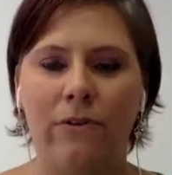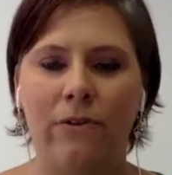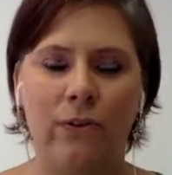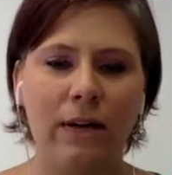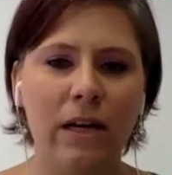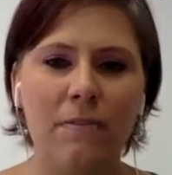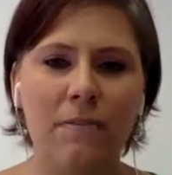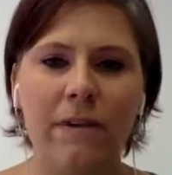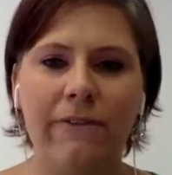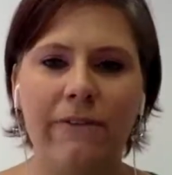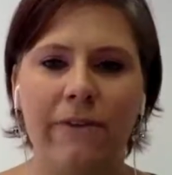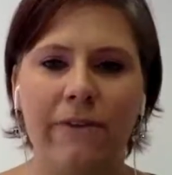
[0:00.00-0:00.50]
We're going
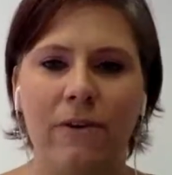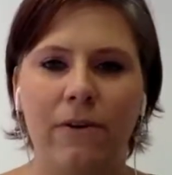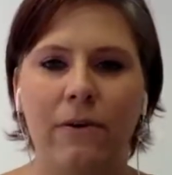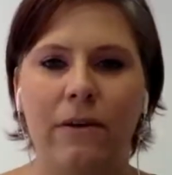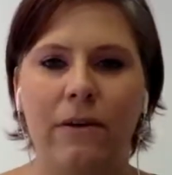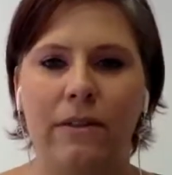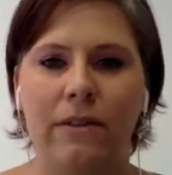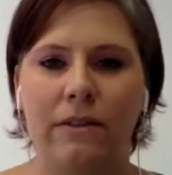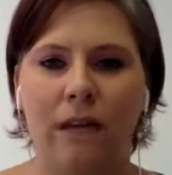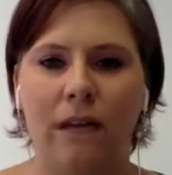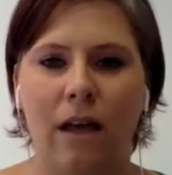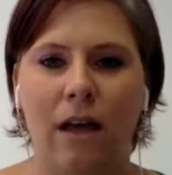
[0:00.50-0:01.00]
to be
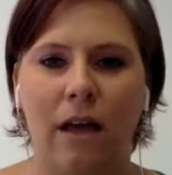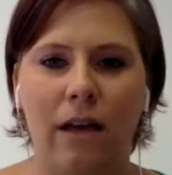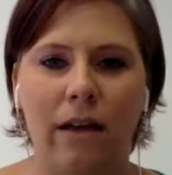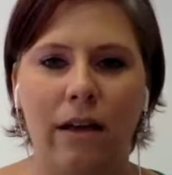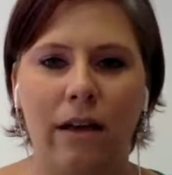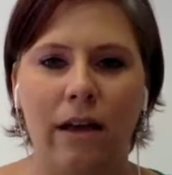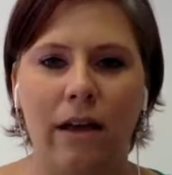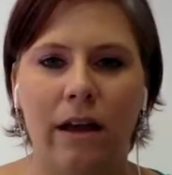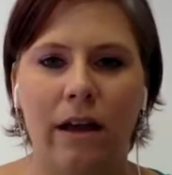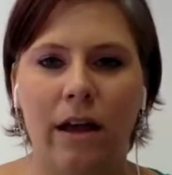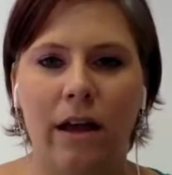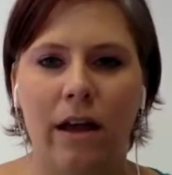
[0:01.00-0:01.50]
focused
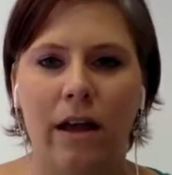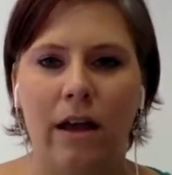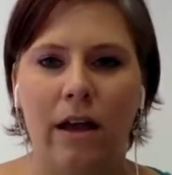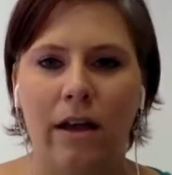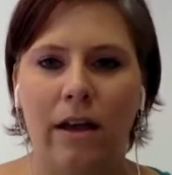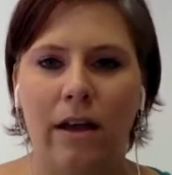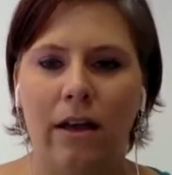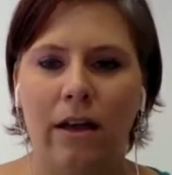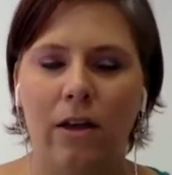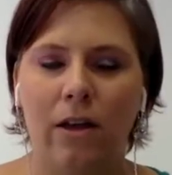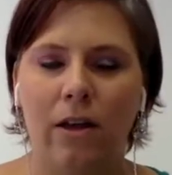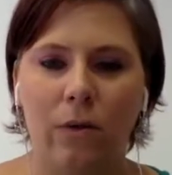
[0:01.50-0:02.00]
on,
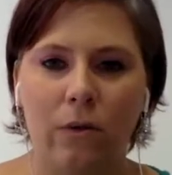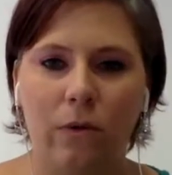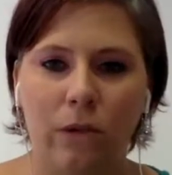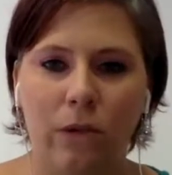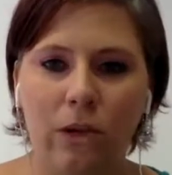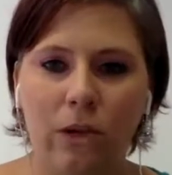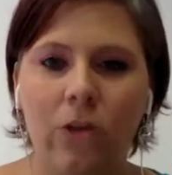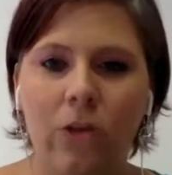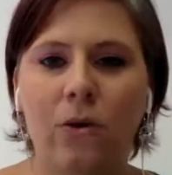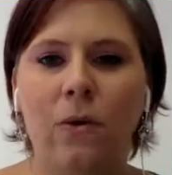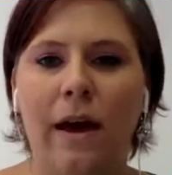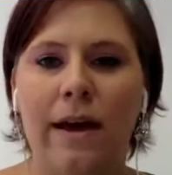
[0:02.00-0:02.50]

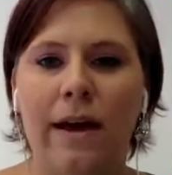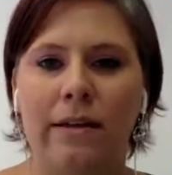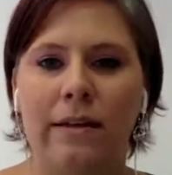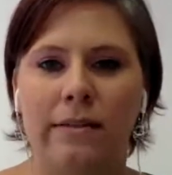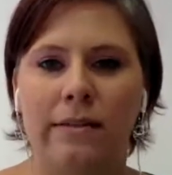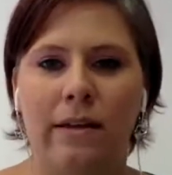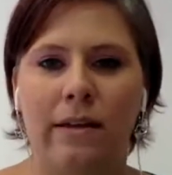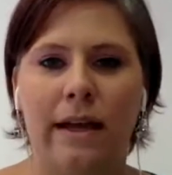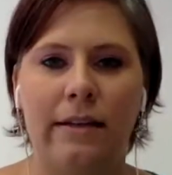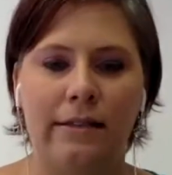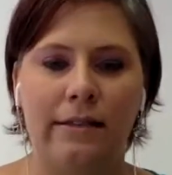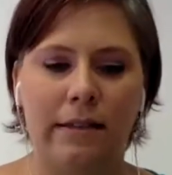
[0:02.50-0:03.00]
you as
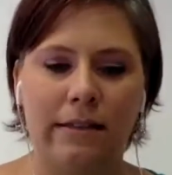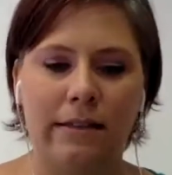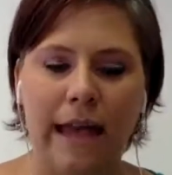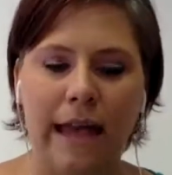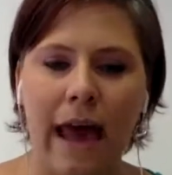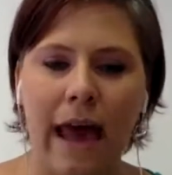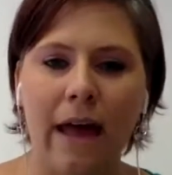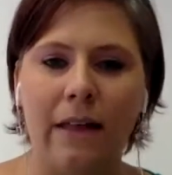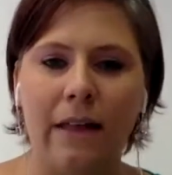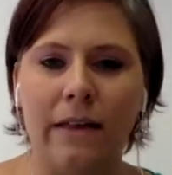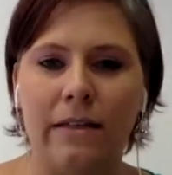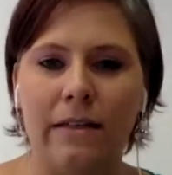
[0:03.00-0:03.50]
the
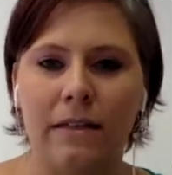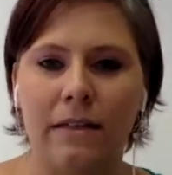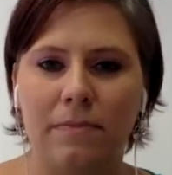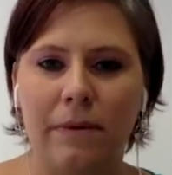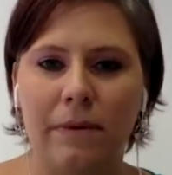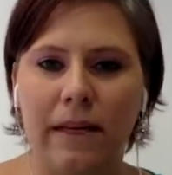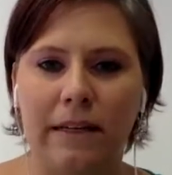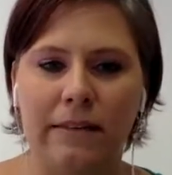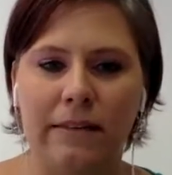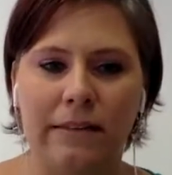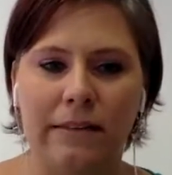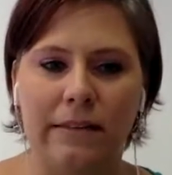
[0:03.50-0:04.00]
talent,
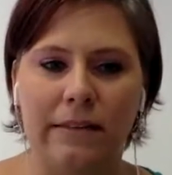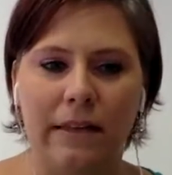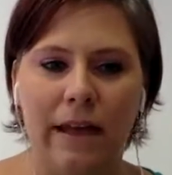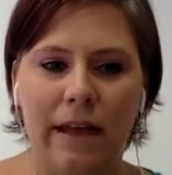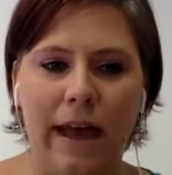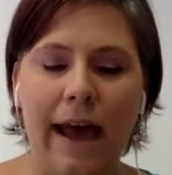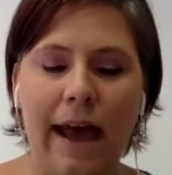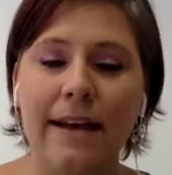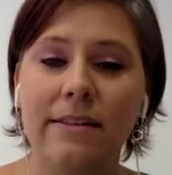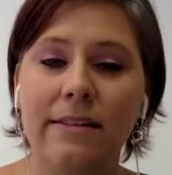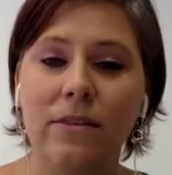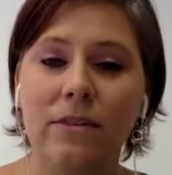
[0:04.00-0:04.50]
because
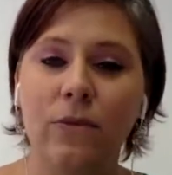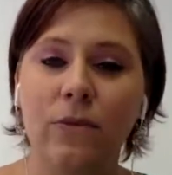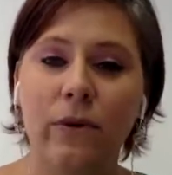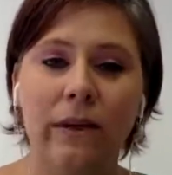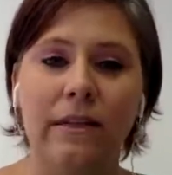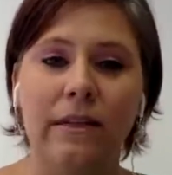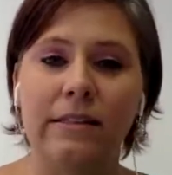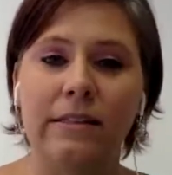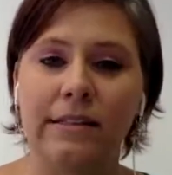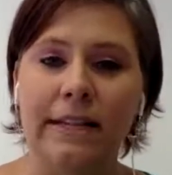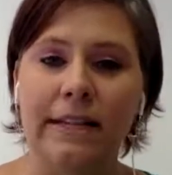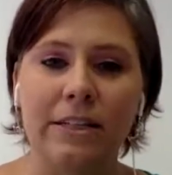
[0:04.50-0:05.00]
as an
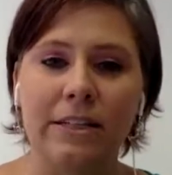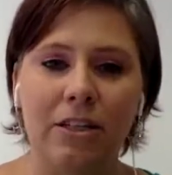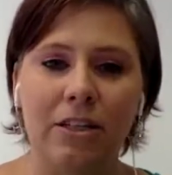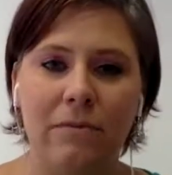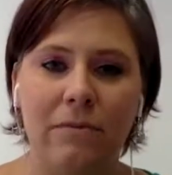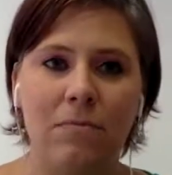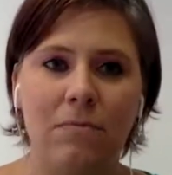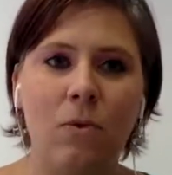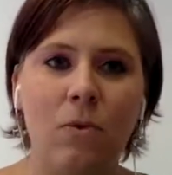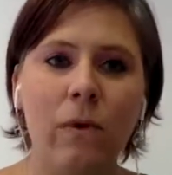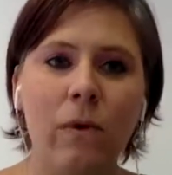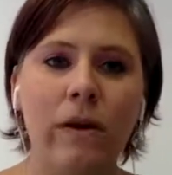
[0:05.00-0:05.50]

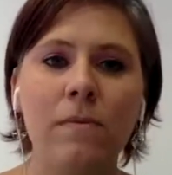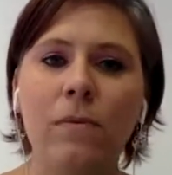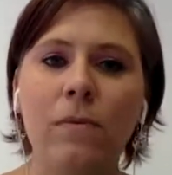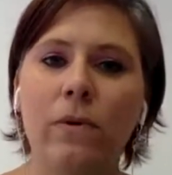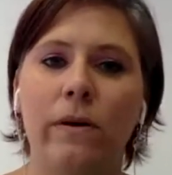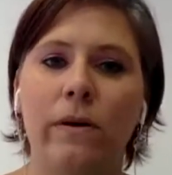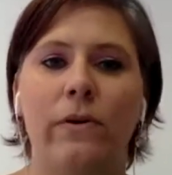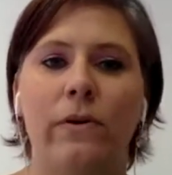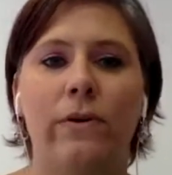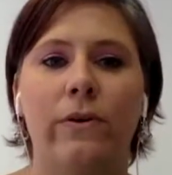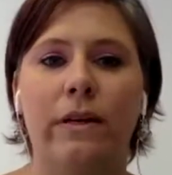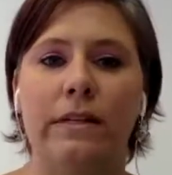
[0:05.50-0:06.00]
organization, more and
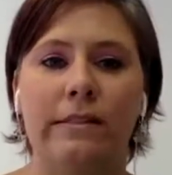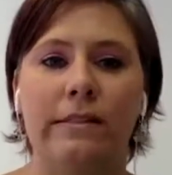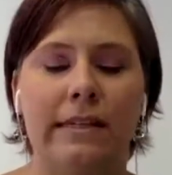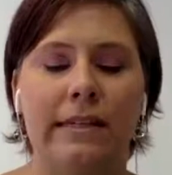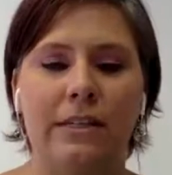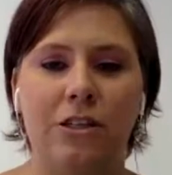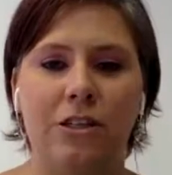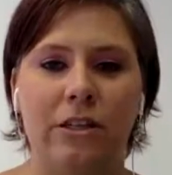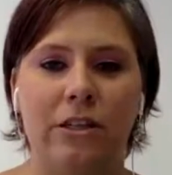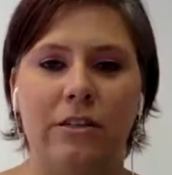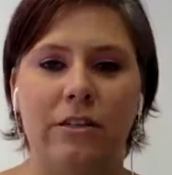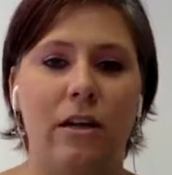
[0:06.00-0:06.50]
more
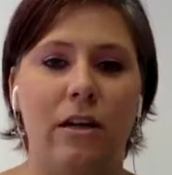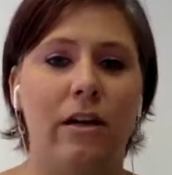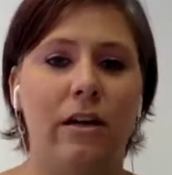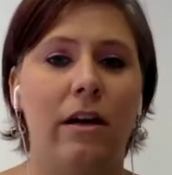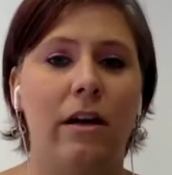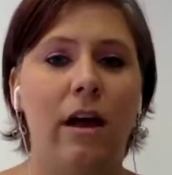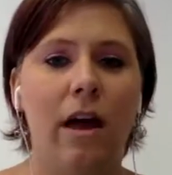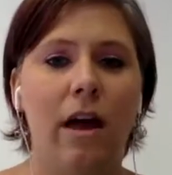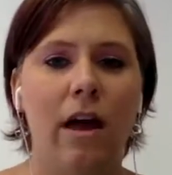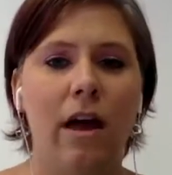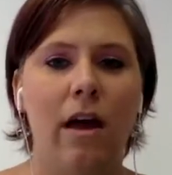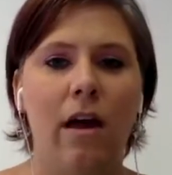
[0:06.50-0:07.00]
organizations are
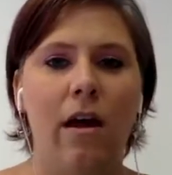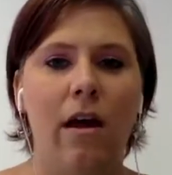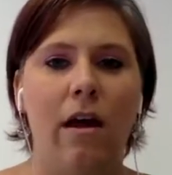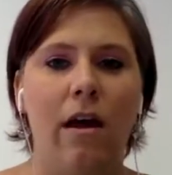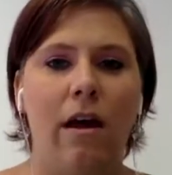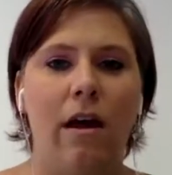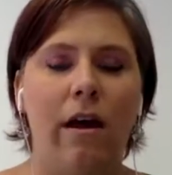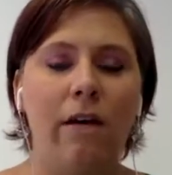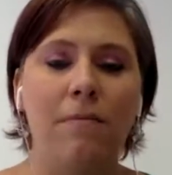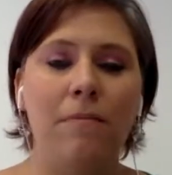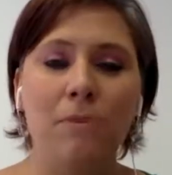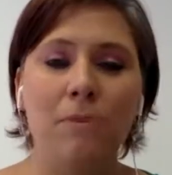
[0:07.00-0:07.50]

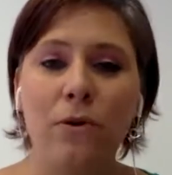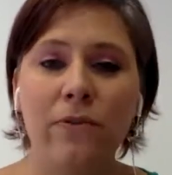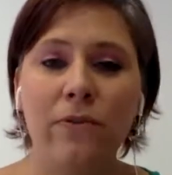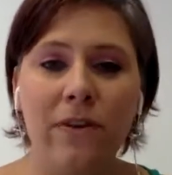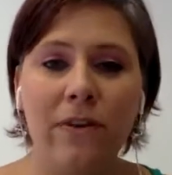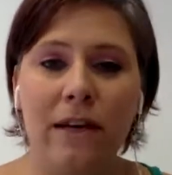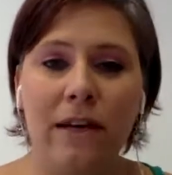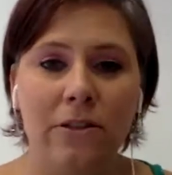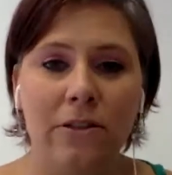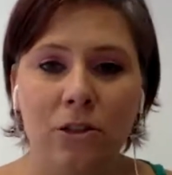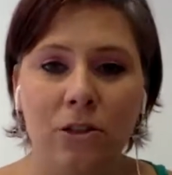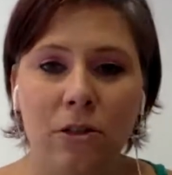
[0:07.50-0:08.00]

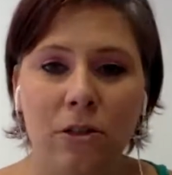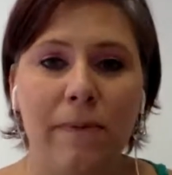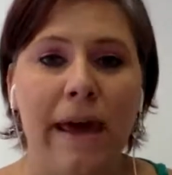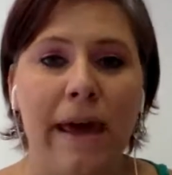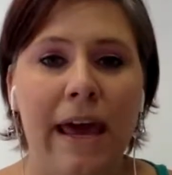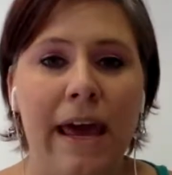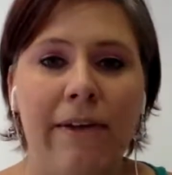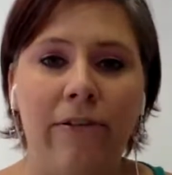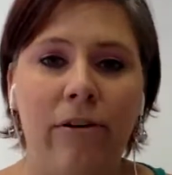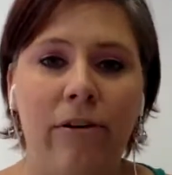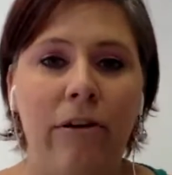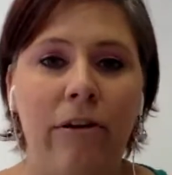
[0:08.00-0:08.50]
moving to
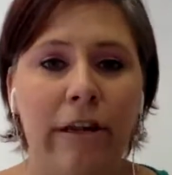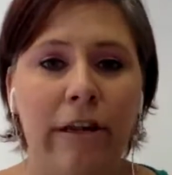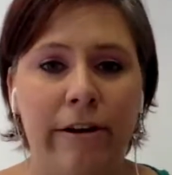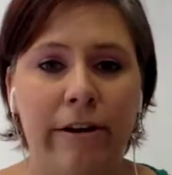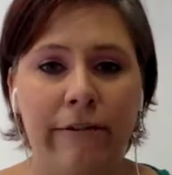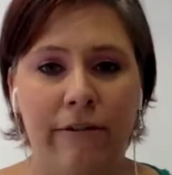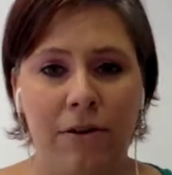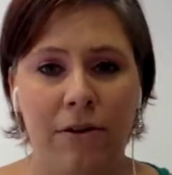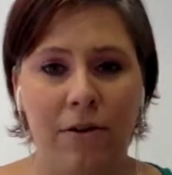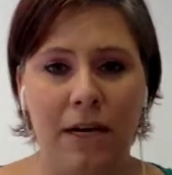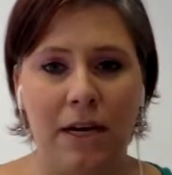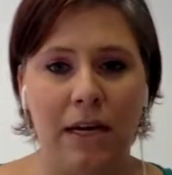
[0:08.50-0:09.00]
behavioral
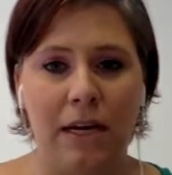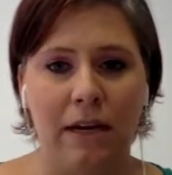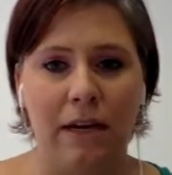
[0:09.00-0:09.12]
interviewing.